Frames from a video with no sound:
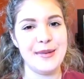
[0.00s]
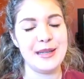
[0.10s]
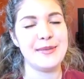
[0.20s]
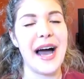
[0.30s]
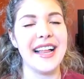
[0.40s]

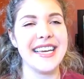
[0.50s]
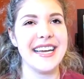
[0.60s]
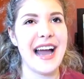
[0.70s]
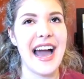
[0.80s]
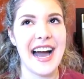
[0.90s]
Peach
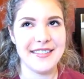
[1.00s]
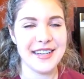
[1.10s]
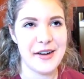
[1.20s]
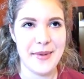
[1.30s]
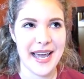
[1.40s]
palette. I haven't
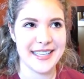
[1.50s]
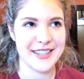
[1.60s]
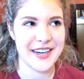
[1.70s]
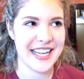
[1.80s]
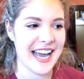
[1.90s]
got my hands
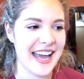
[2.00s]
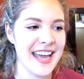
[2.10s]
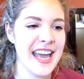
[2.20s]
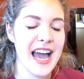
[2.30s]
on it yet.